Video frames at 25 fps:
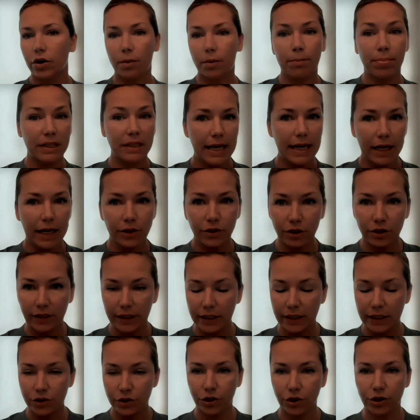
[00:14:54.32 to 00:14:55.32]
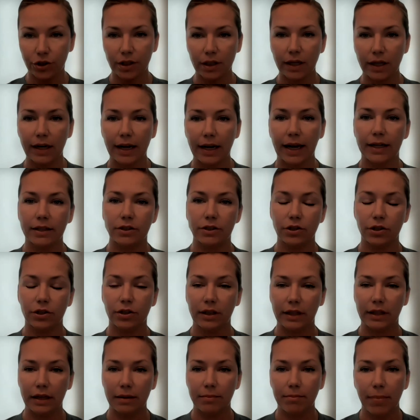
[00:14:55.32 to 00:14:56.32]
potential internal and
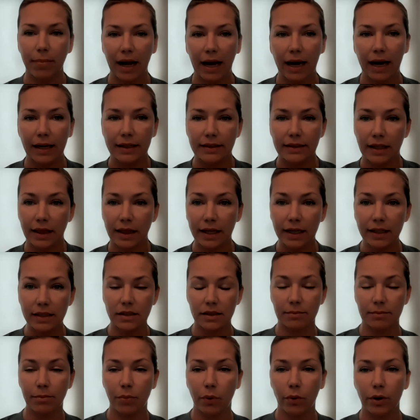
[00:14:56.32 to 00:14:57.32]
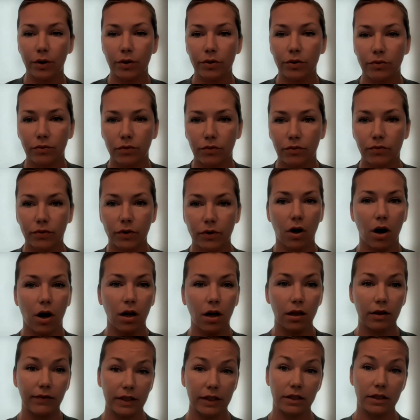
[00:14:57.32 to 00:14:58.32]
external impacts, I think it's important for
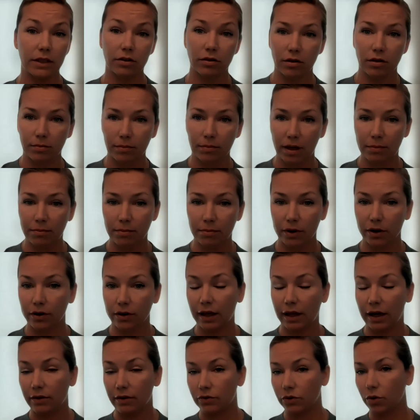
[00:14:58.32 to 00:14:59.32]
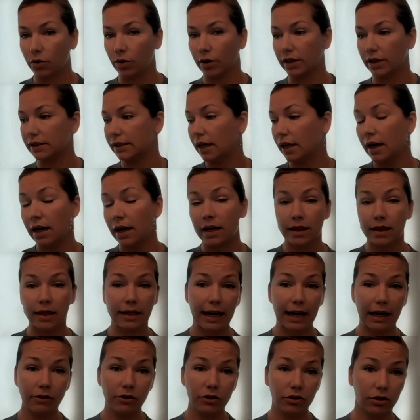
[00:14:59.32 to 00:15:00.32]
all of us to remember that, of course, the
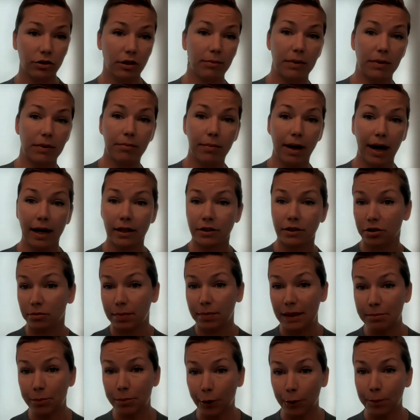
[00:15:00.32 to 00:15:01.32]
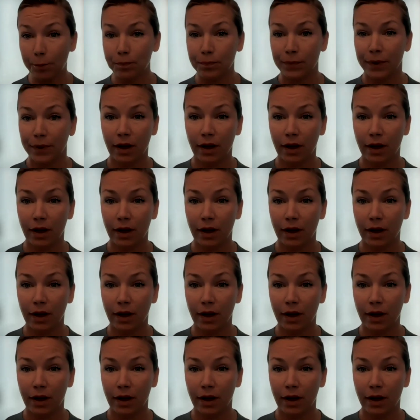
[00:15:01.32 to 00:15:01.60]
downstream impacts are people